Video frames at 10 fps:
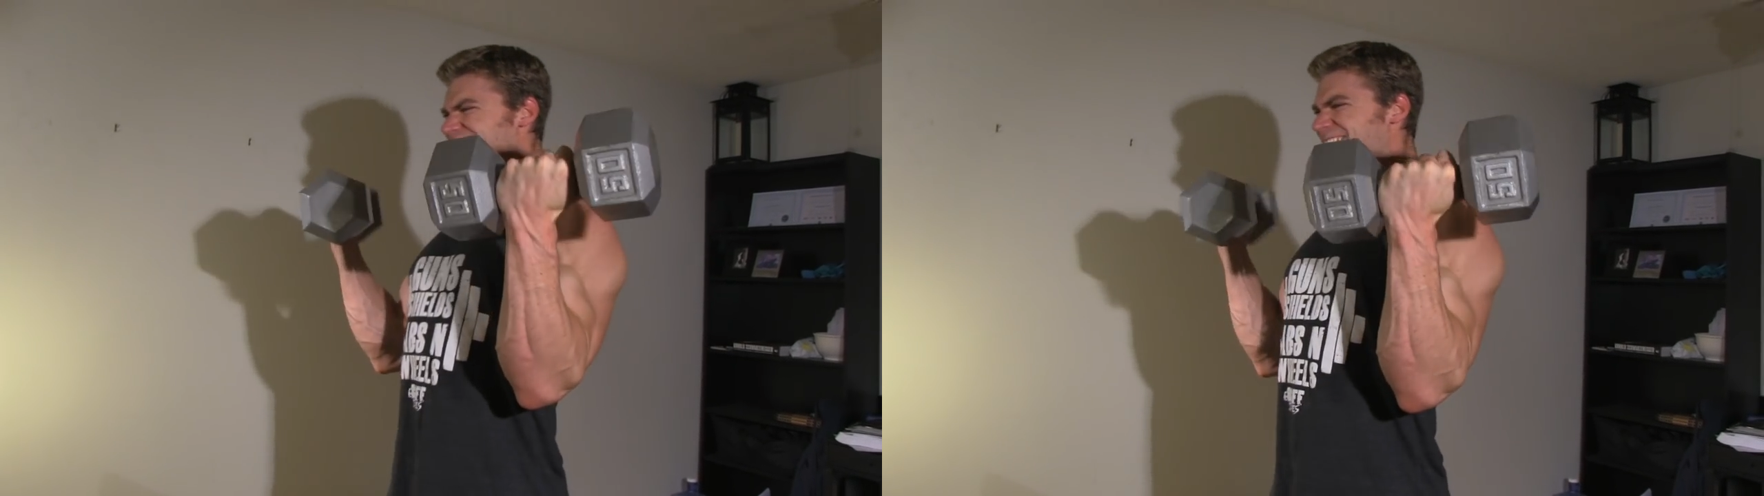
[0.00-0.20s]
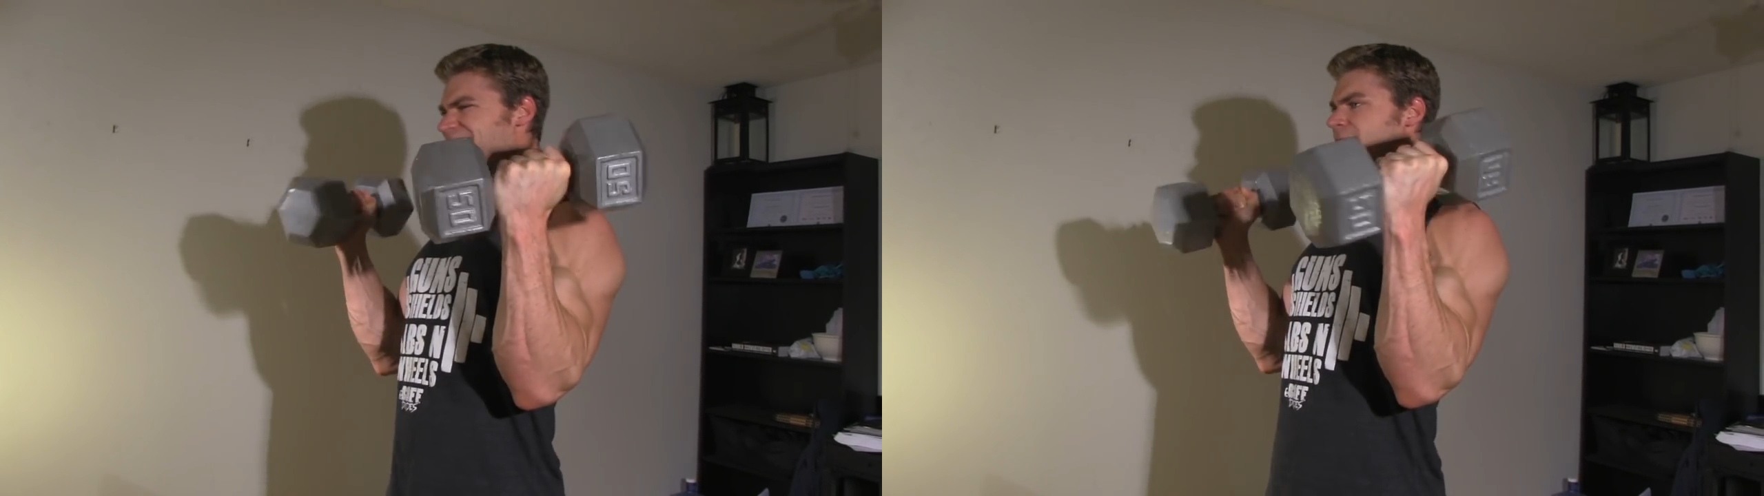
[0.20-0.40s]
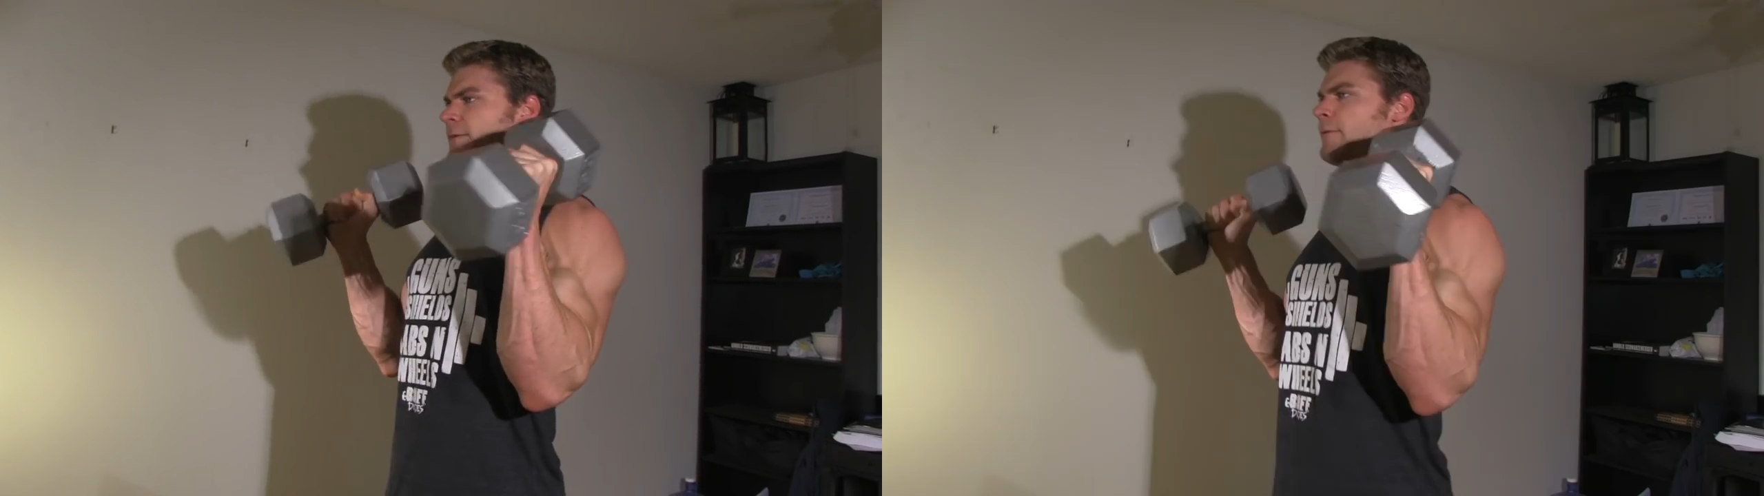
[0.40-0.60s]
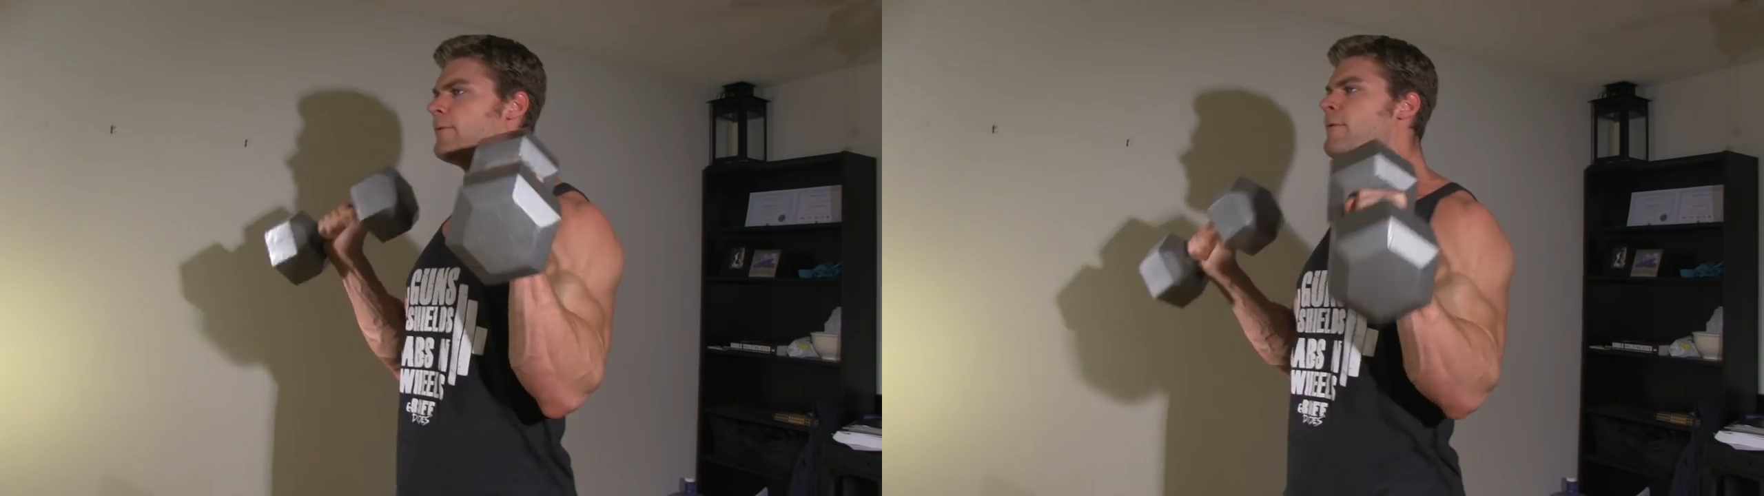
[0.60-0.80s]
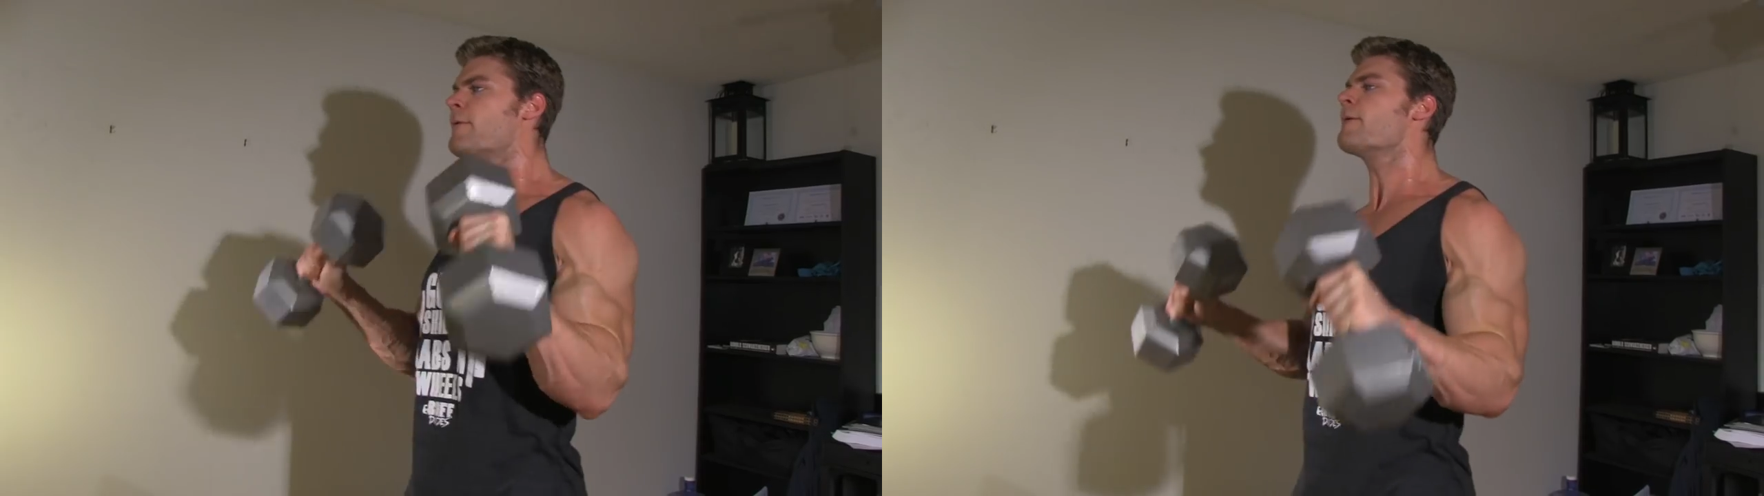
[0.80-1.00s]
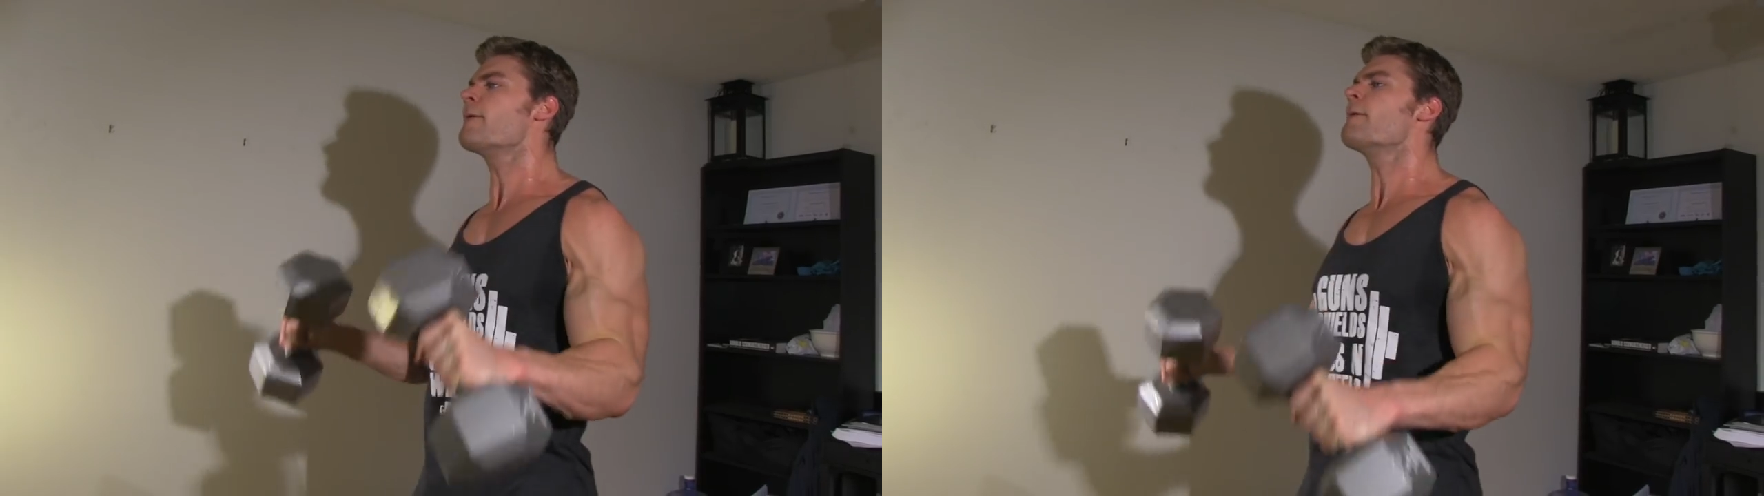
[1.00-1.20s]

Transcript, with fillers: and flexors as well.